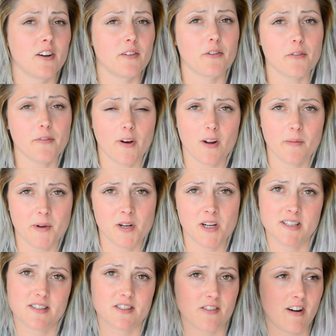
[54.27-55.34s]
If you follow me on
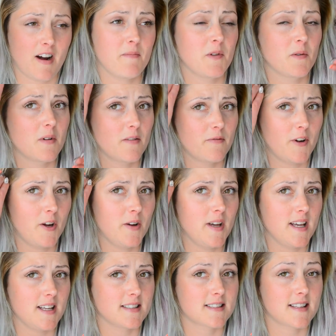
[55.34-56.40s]
Instagram, you will have
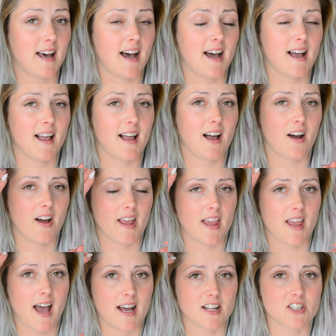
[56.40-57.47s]
noticed that
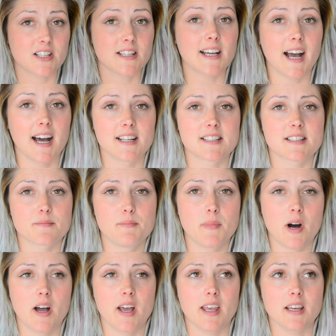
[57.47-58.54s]
I actually had
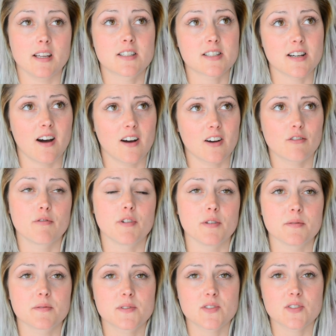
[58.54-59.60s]
my dark
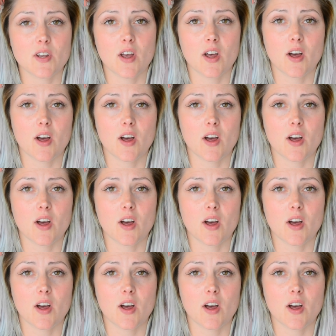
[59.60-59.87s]
roots